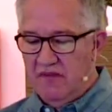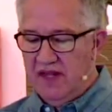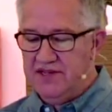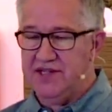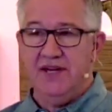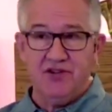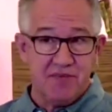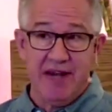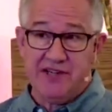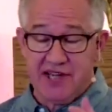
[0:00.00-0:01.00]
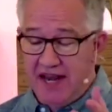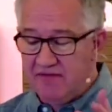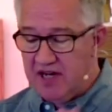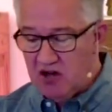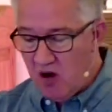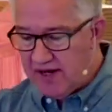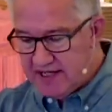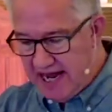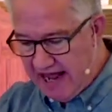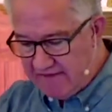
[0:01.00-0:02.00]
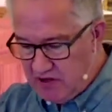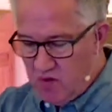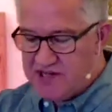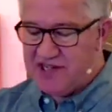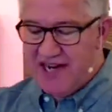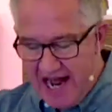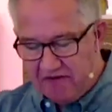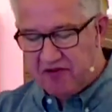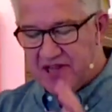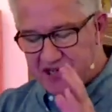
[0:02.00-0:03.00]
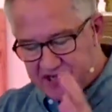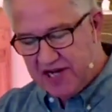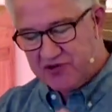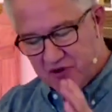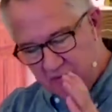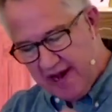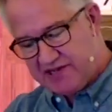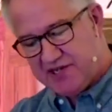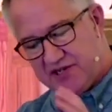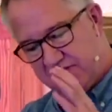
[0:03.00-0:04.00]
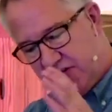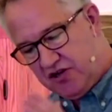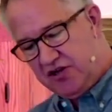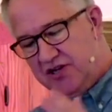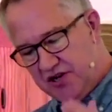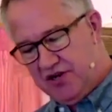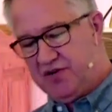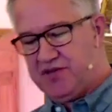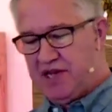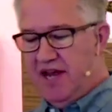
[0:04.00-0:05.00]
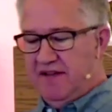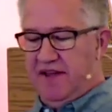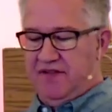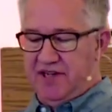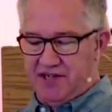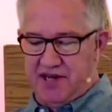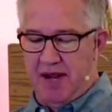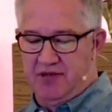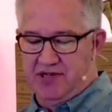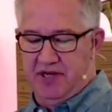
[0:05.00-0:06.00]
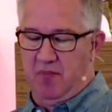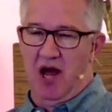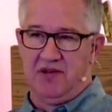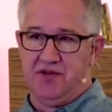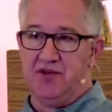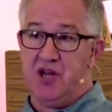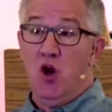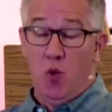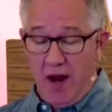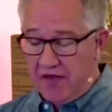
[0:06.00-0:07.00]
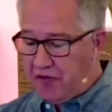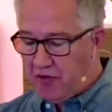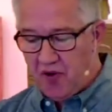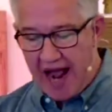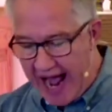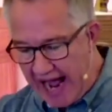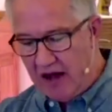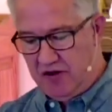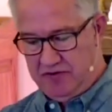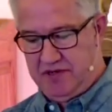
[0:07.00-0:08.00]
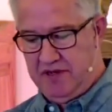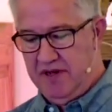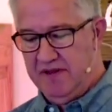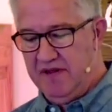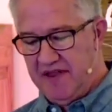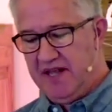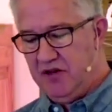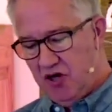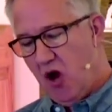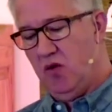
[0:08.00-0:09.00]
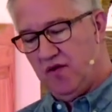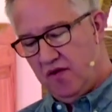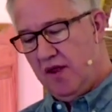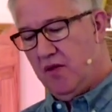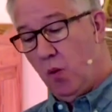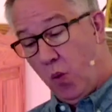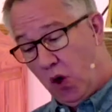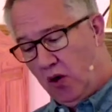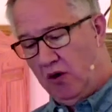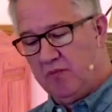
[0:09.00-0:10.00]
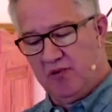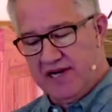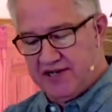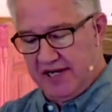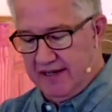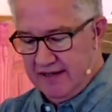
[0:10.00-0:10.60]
Sinners being going to heaven was never the central message of the good news that the disciples and apostles went throughout the then known world preaching.